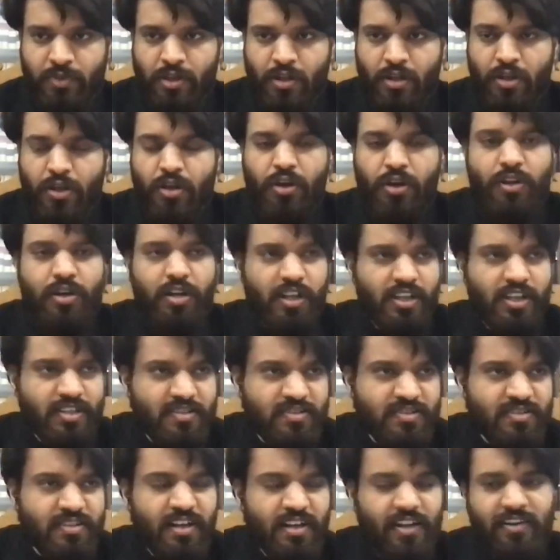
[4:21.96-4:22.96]
or
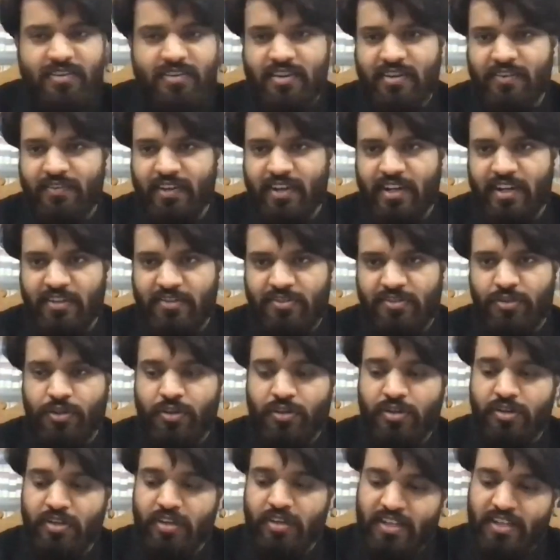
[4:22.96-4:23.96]
is ultra vires,
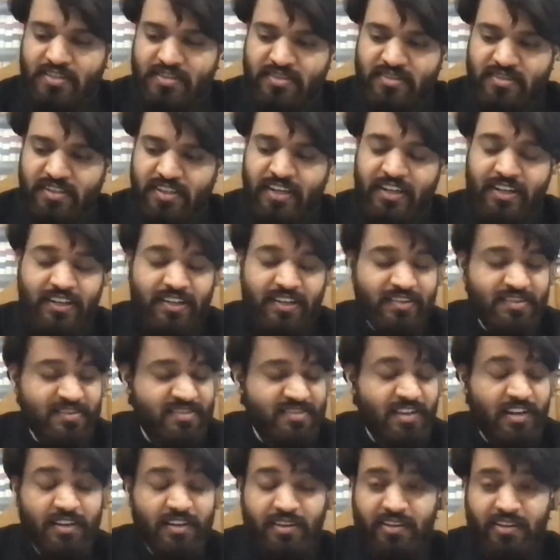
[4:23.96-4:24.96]
or is in
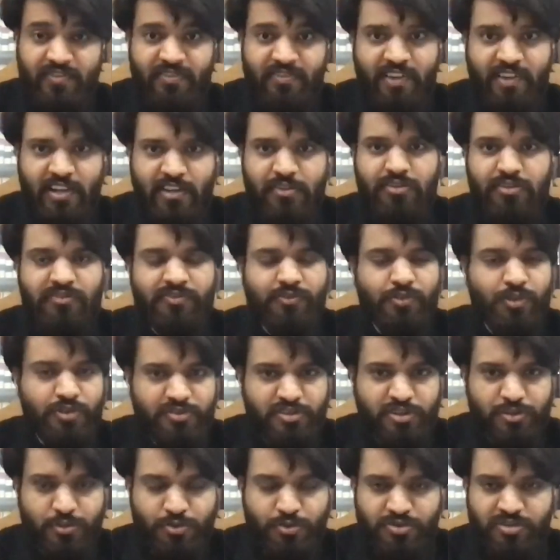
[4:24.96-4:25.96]
stark defiance of
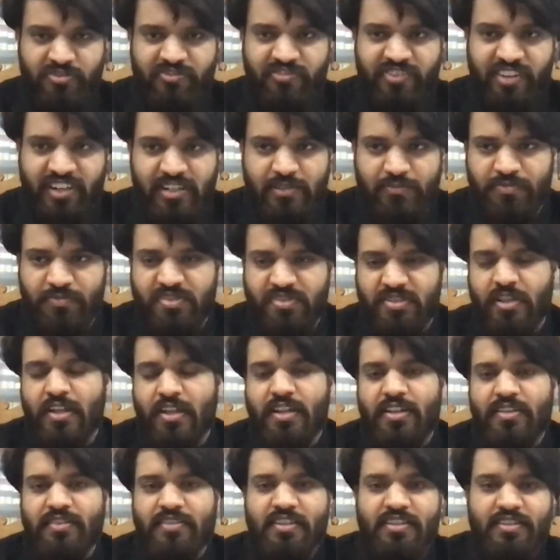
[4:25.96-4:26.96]
constitutional freedoms.
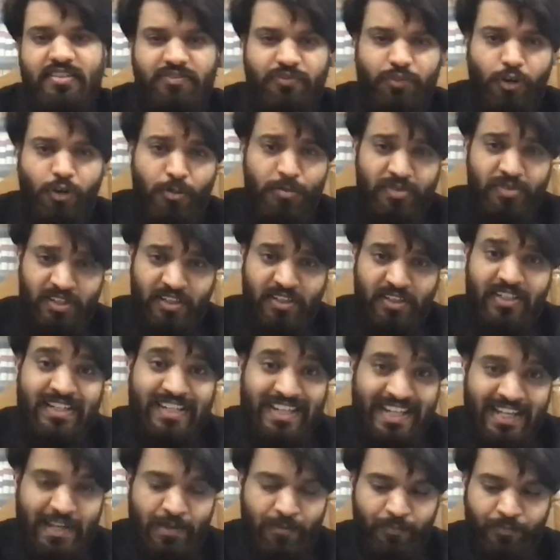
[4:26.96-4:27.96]
This forms a
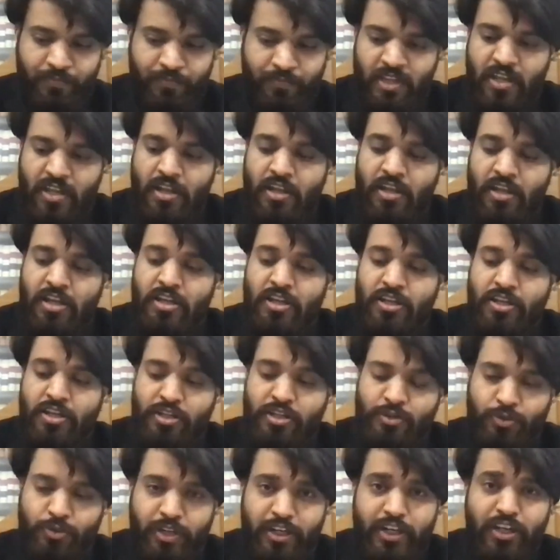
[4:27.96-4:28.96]
claim.
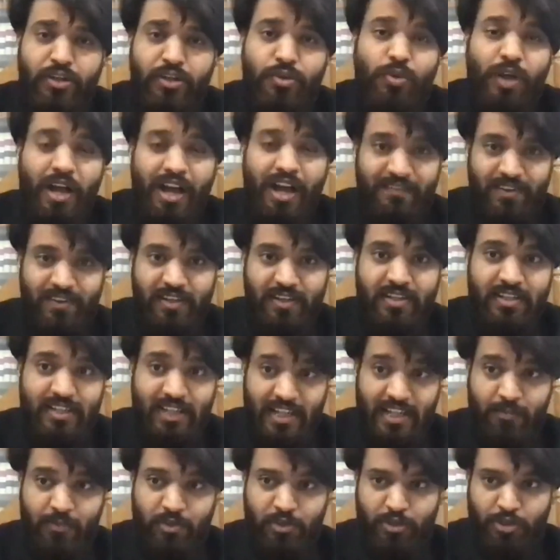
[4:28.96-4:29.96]
You need to have a
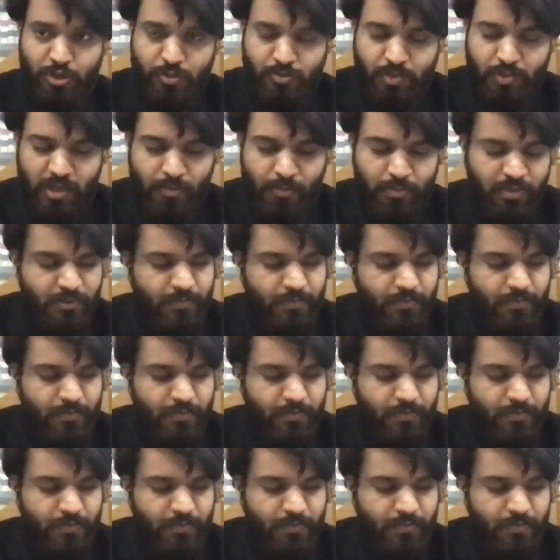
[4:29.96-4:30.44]
claim in your paper.